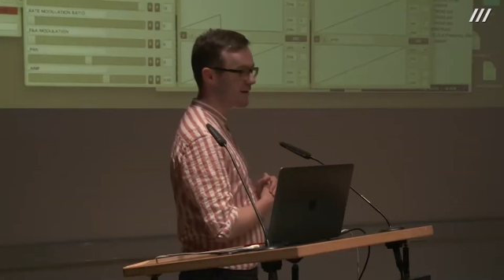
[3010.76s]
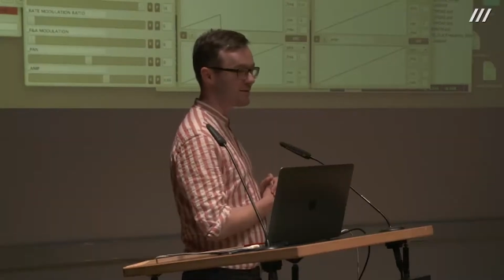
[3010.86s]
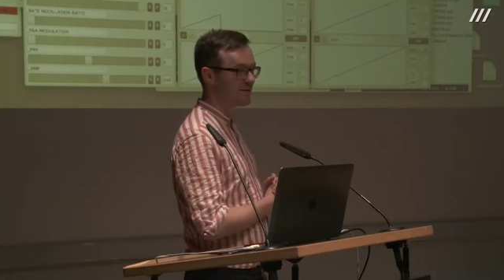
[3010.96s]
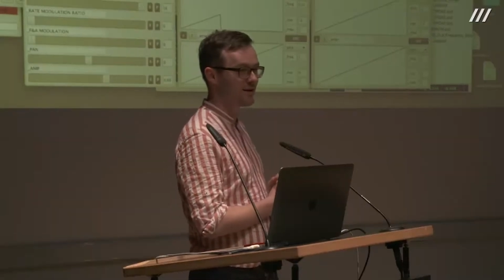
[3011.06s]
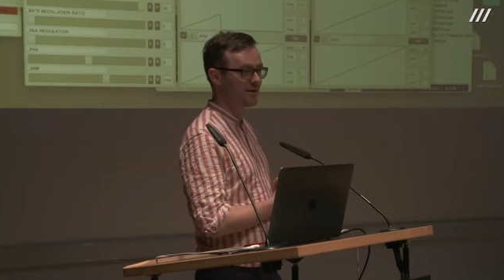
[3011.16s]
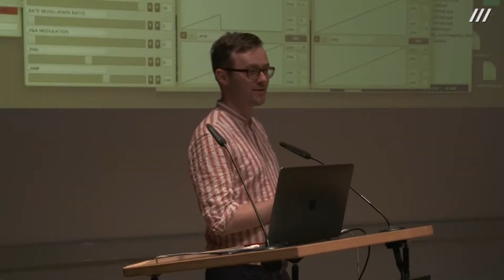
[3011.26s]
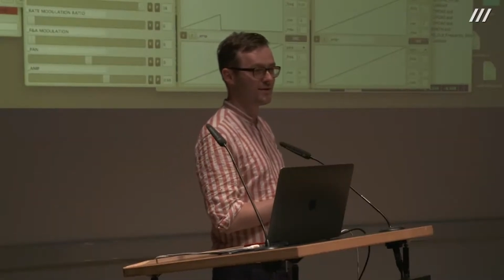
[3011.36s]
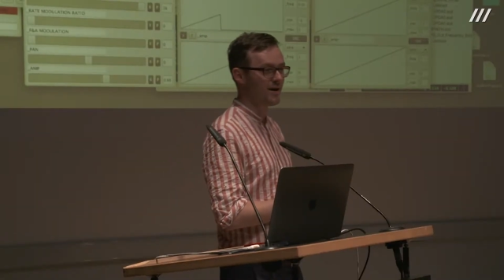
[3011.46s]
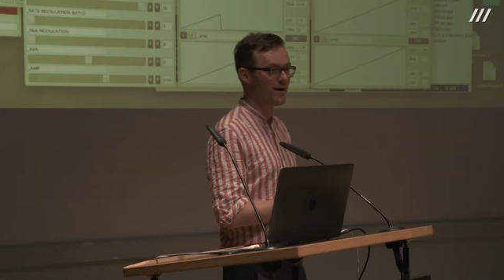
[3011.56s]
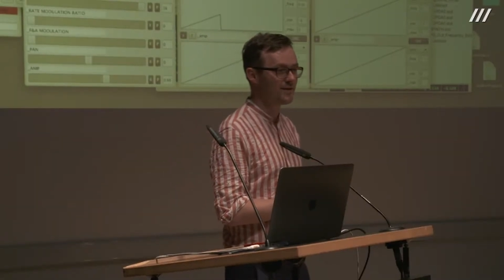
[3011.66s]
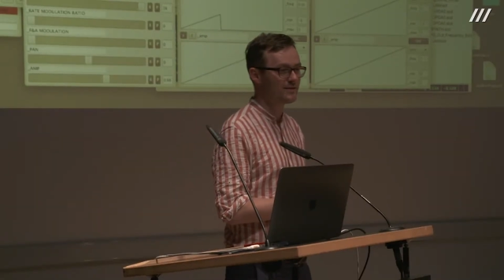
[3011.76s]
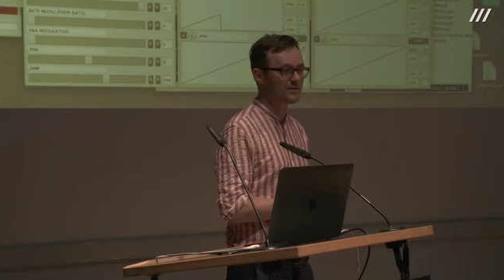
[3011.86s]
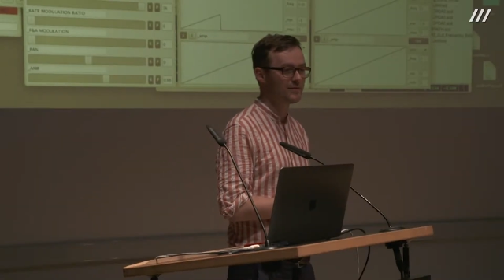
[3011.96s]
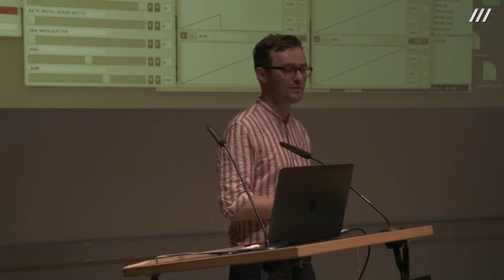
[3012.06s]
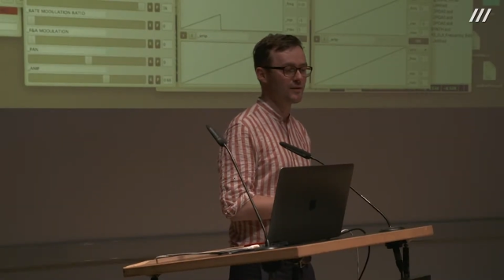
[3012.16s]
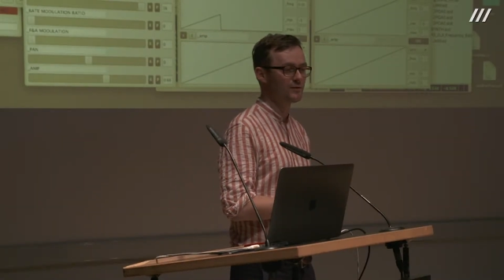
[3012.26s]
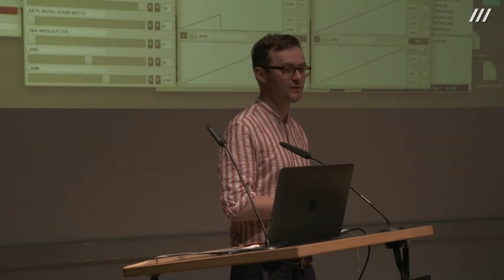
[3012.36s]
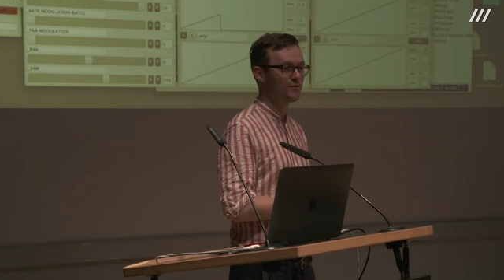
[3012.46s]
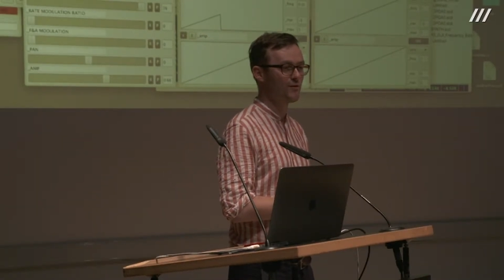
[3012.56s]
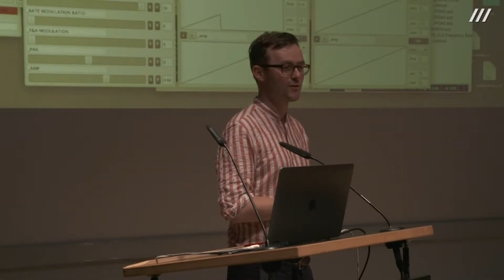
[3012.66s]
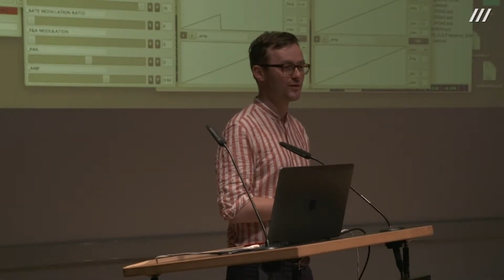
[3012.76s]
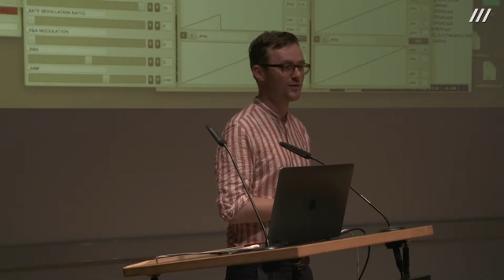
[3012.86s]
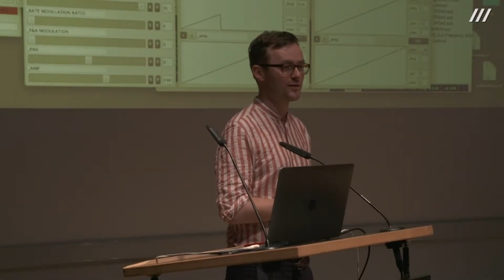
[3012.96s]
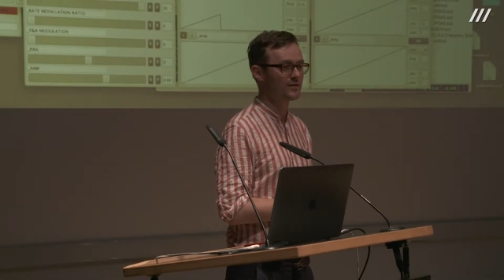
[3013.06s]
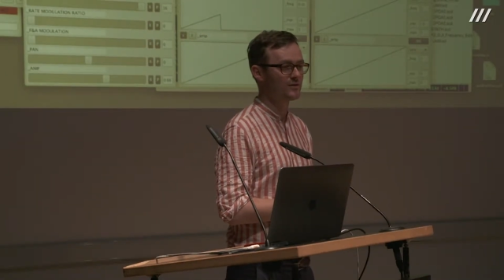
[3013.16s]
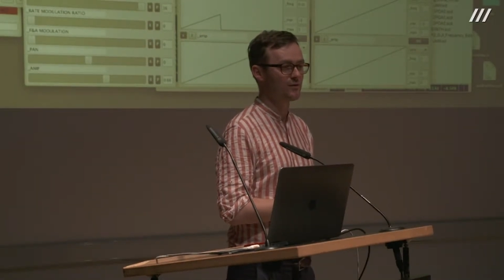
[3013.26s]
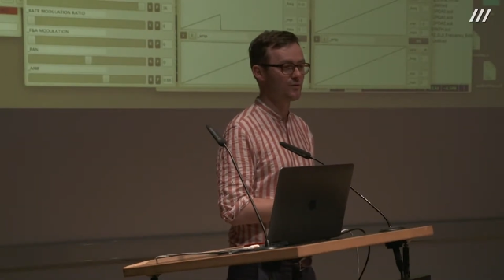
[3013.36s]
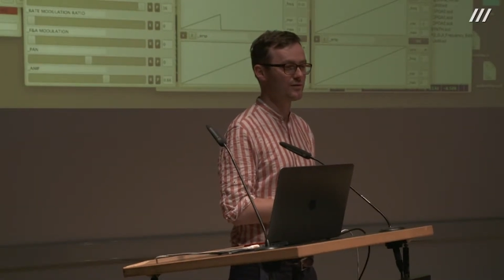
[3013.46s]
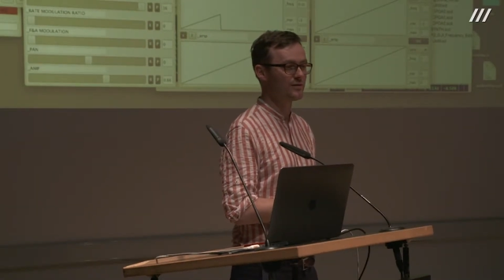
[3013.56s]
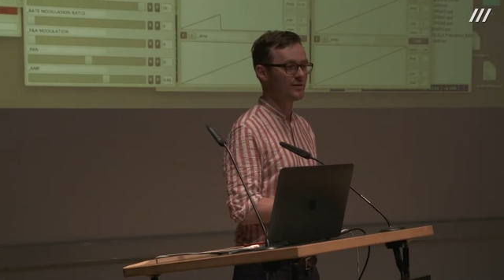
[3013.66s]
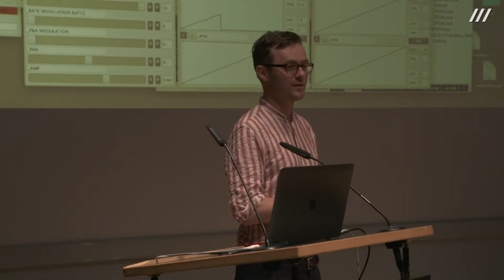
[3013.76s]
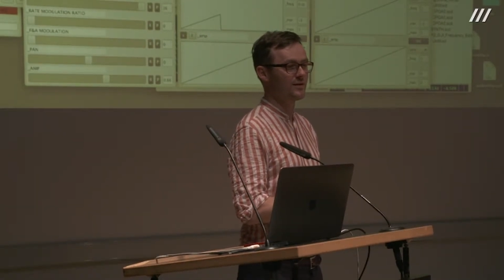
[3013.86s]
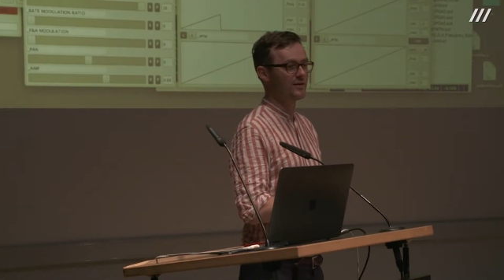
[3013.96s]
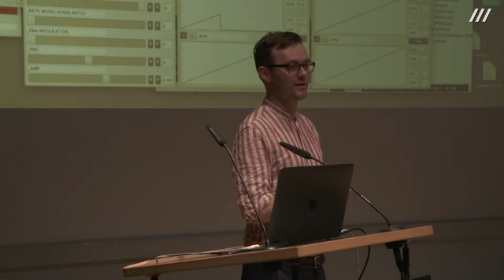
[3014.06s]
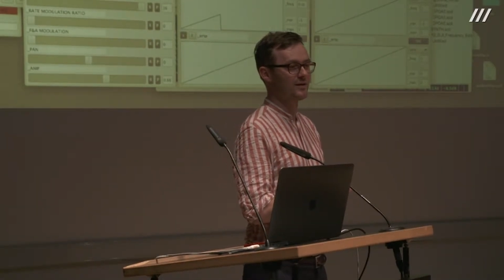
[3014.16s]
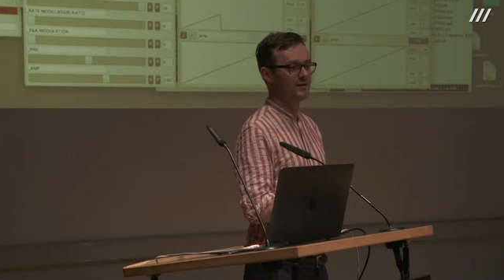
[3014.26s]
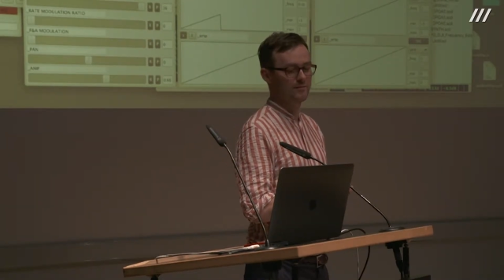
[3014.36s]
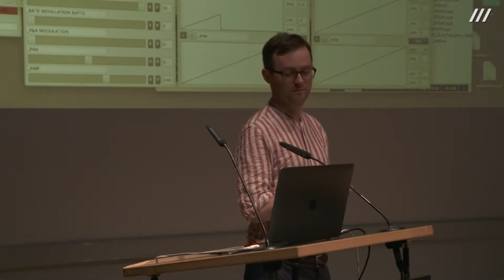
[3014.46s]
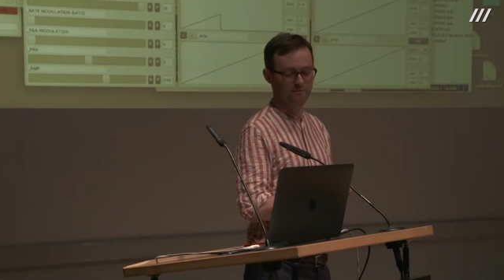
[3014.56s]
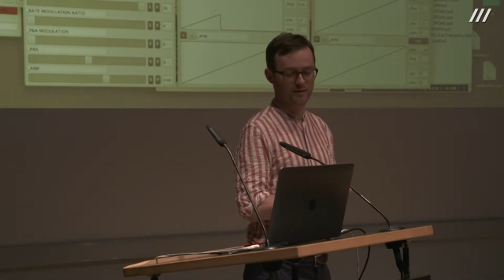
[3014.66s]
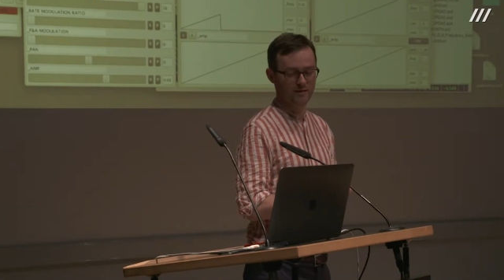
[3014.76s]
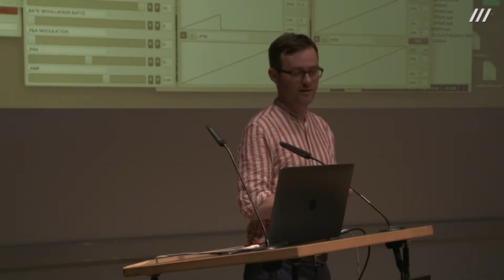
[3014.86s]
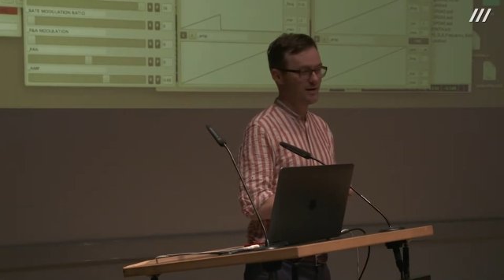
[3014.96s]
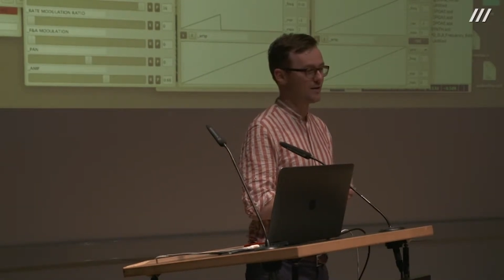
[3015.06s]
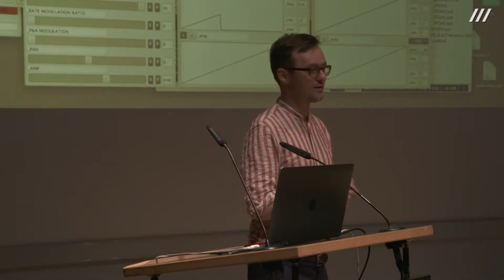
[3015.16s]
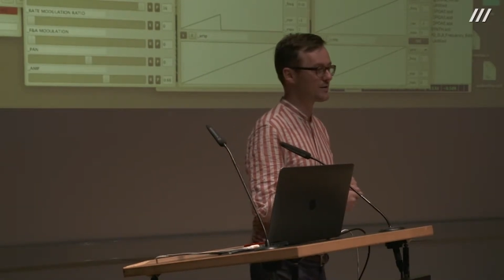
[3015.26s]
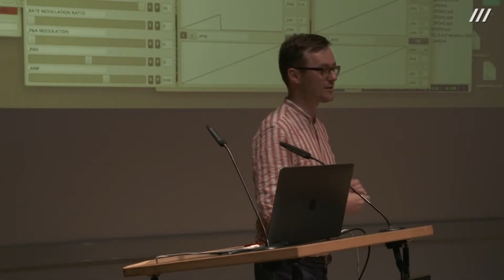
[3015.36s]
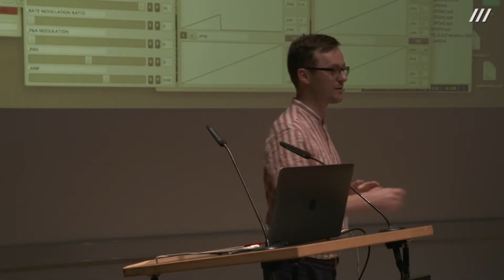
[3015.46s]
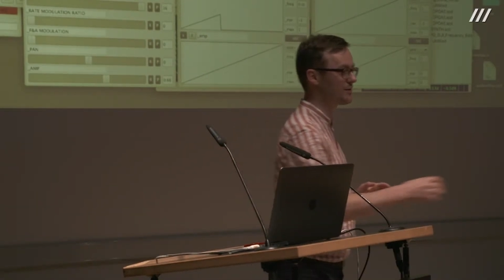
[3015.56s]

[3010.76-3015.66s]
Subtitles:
1998, when I was 14 years old, I used